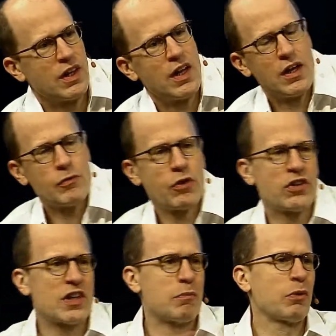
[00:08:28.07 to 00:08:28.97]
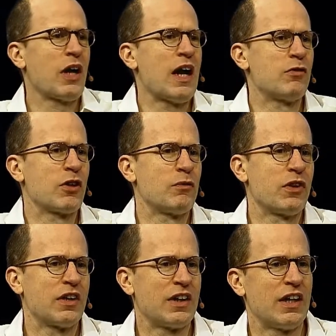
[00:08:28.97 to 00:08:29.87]
if, for example, you have
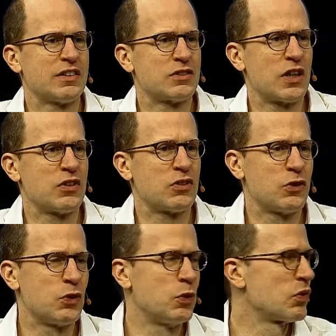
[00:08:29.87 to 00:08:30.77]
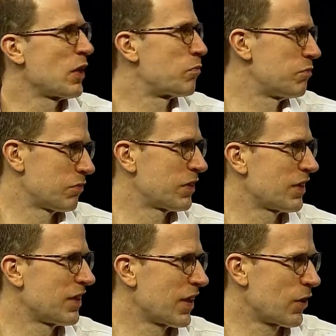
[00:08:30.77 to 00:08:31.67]
something that tries to do, say,
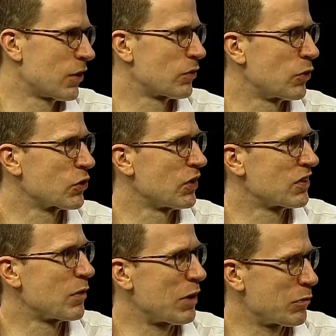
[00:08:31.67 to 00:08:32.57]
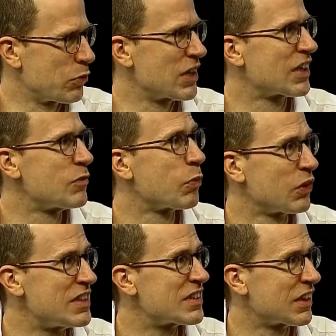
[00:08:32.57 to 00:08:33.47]
like, like a controversial example, like predictive
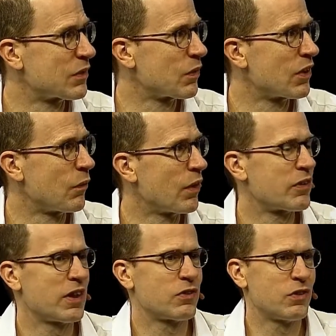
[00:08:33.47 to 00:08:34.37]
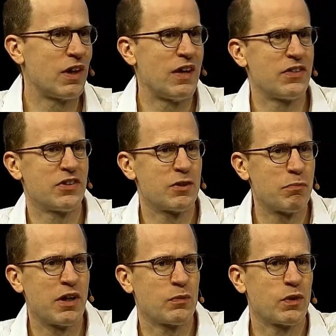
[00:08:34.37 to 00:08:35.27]
policing, where mm -hmm. we try to
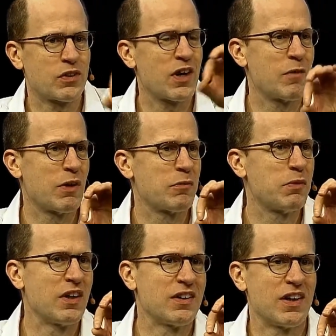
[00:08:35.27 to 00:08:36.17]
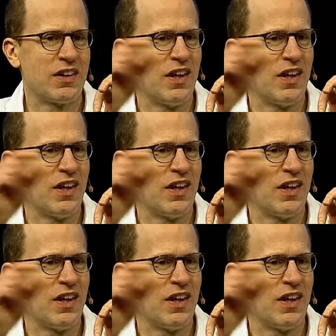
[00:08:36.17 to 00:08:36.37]
anticipate where crime might be and then